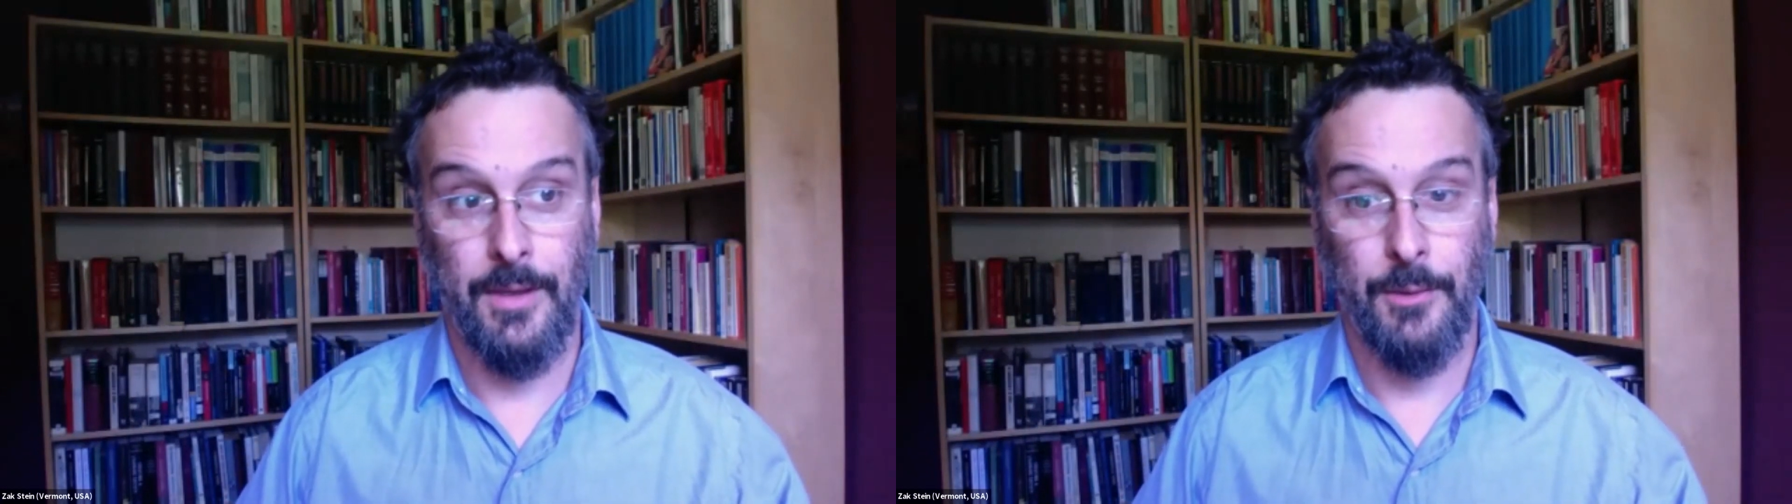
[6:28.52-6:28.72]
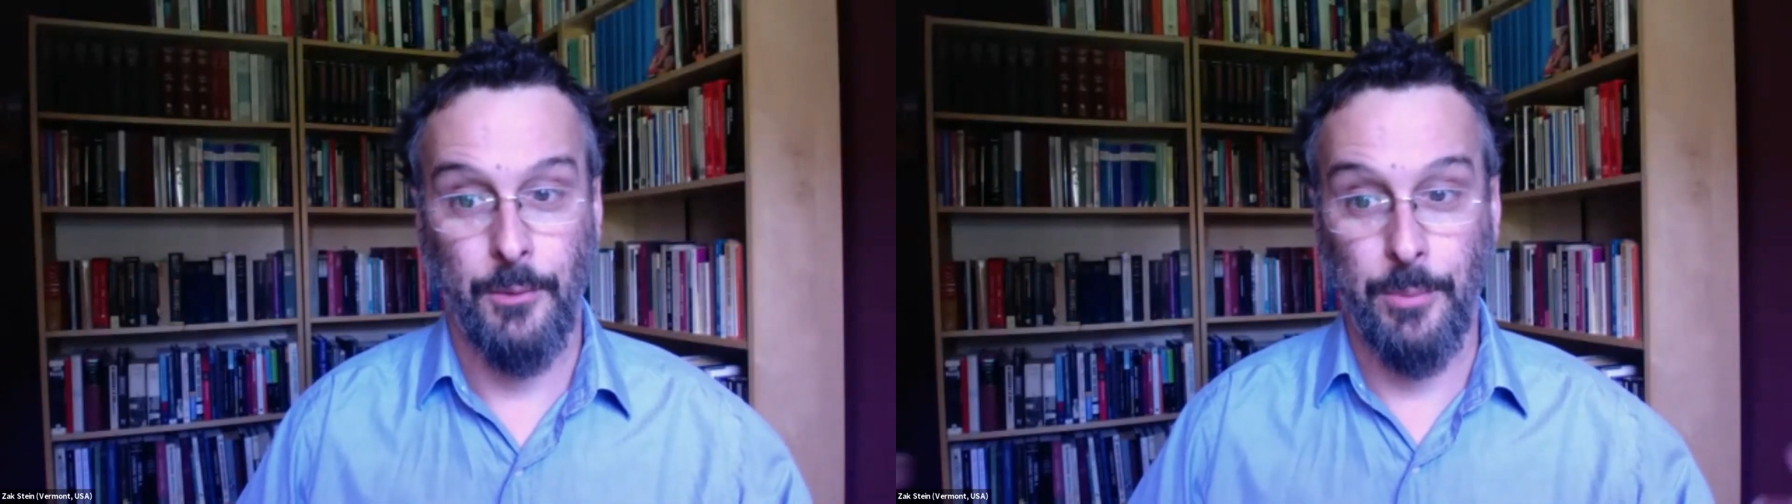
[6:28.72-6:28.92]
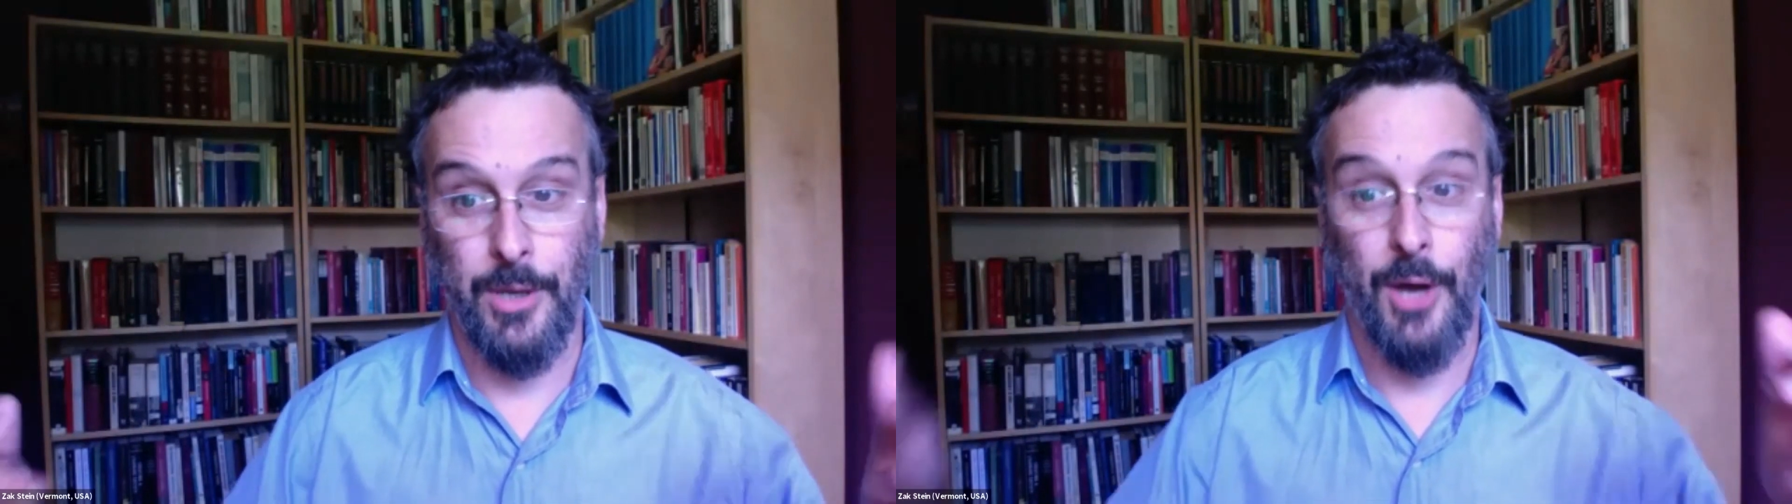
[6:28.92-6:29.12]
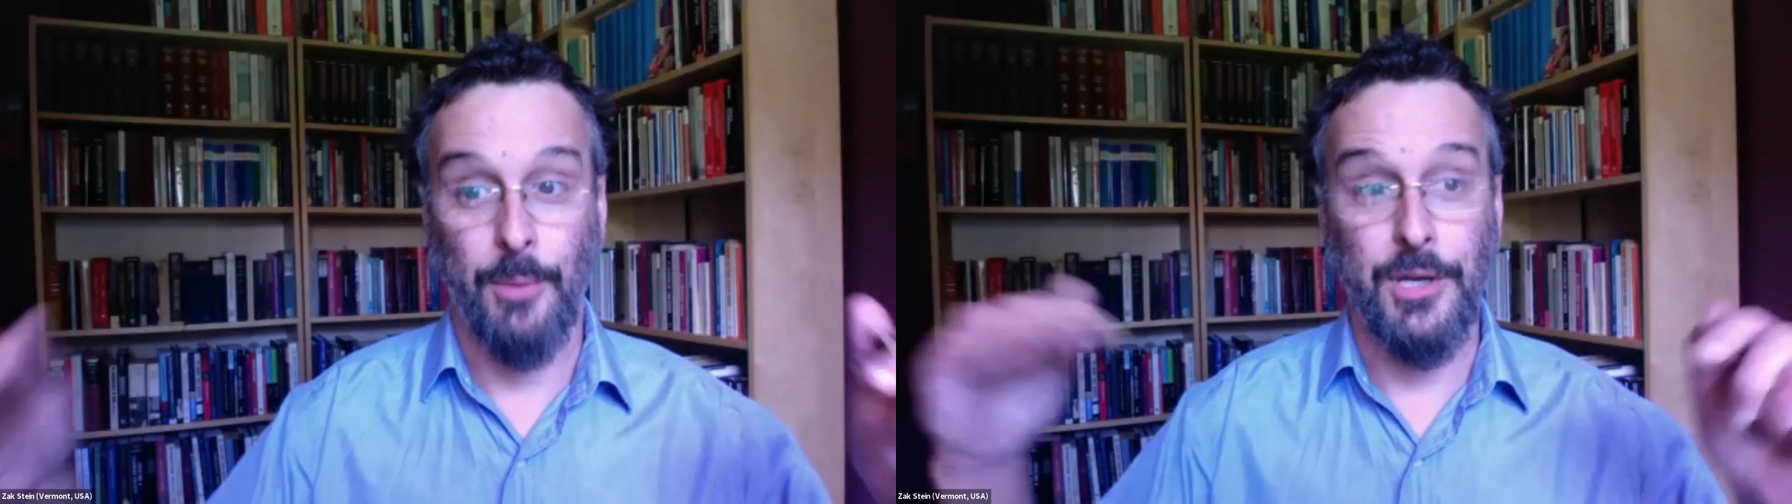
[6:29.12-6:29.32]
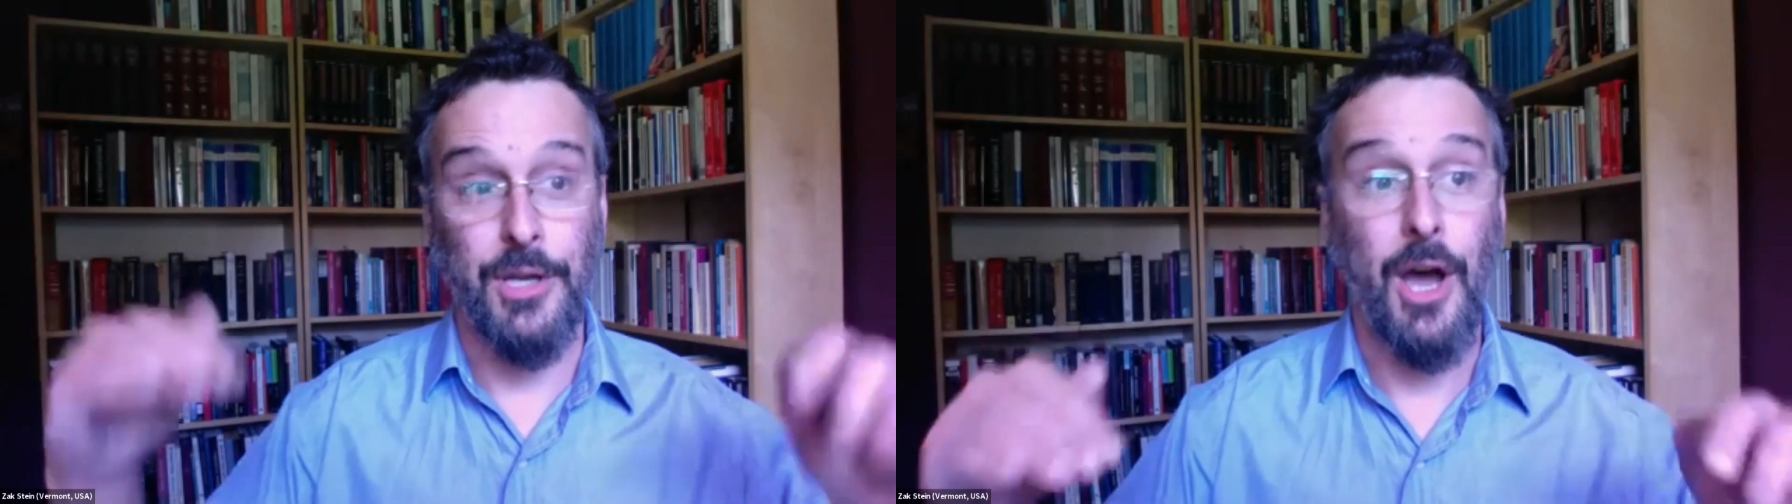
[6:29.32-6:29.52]
We've
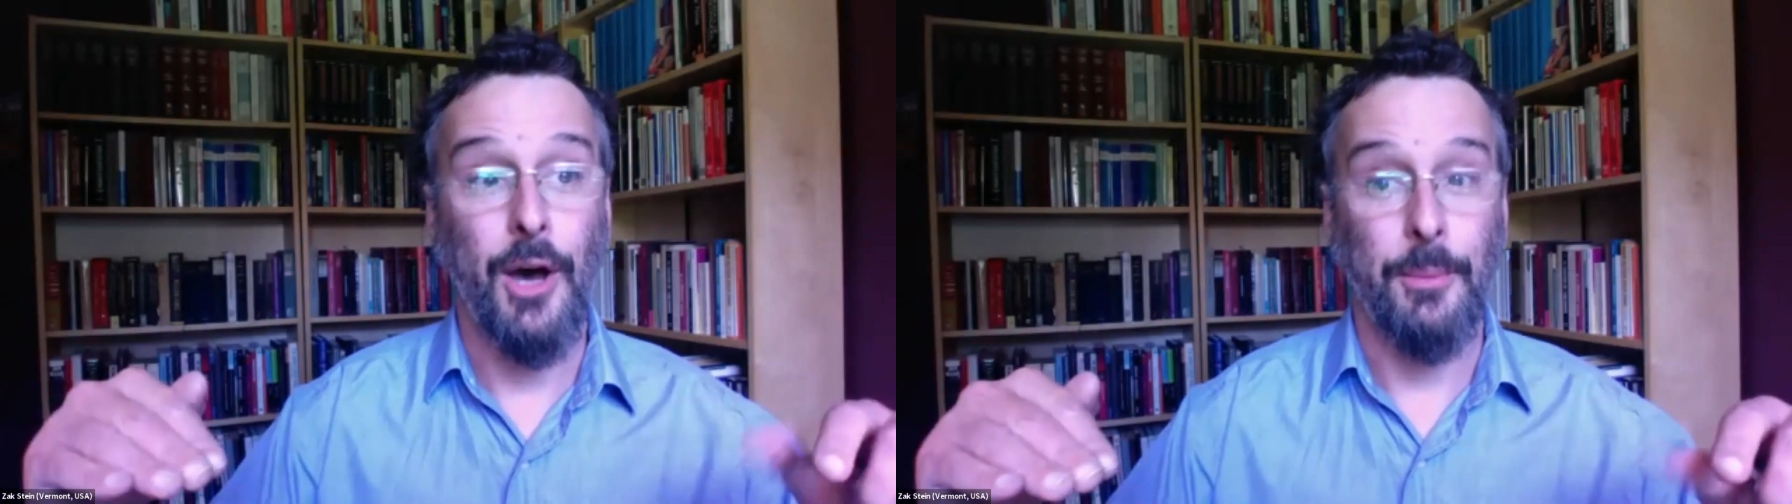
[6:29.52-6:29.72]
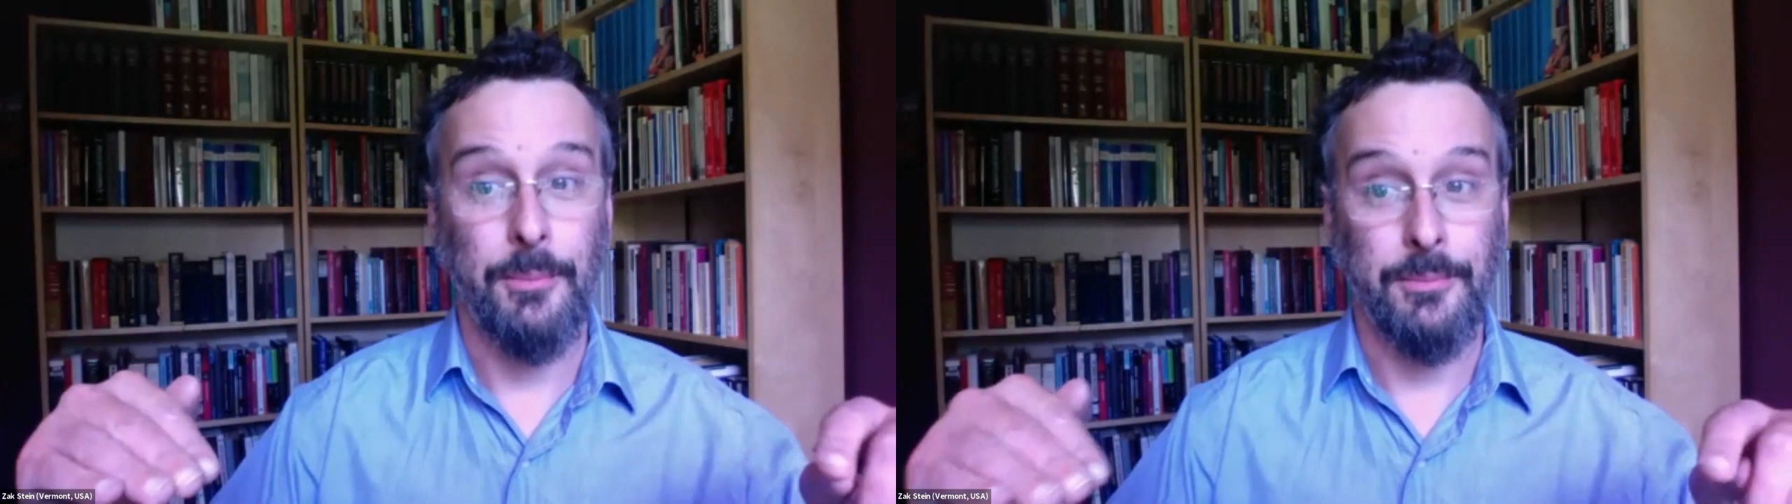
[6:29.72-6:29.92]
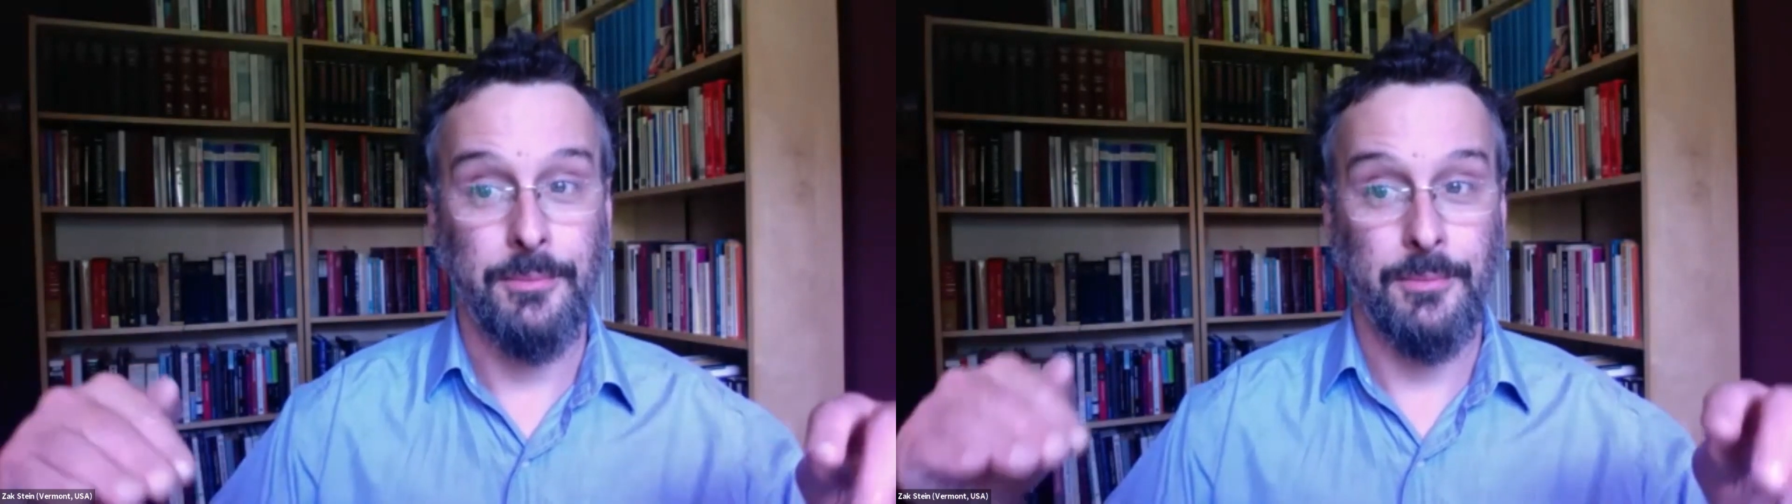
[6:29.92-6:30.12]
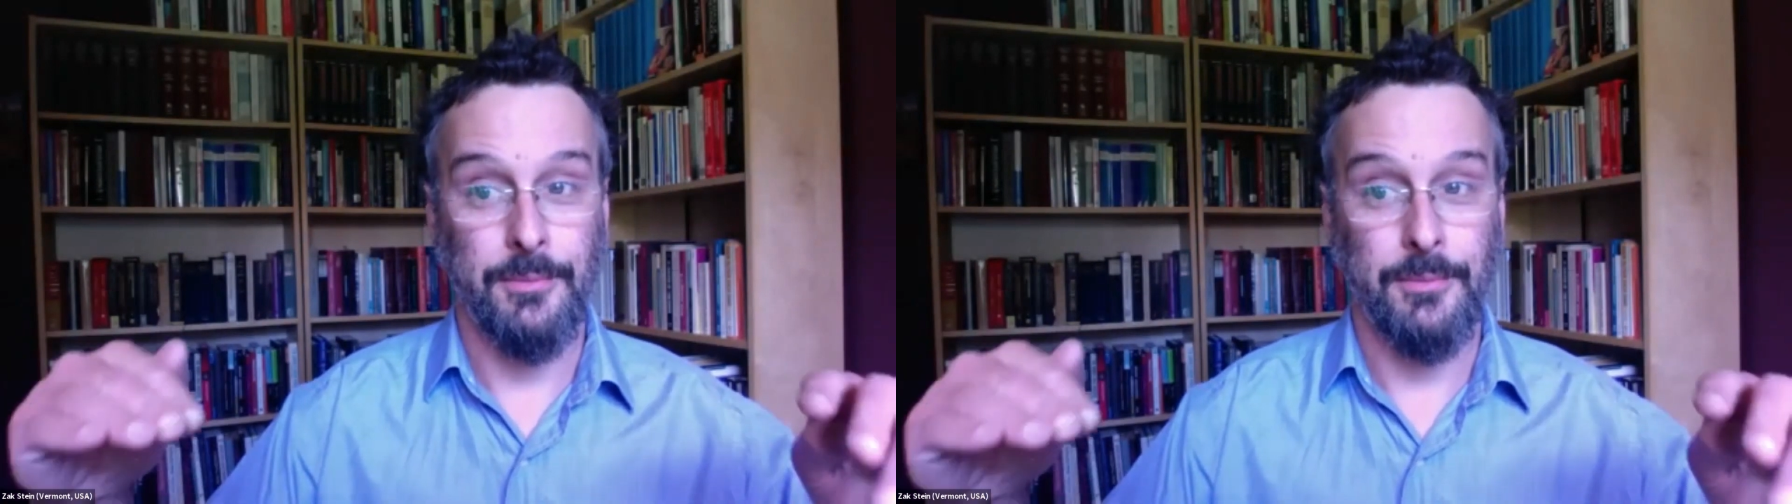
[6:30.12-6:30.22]
become numb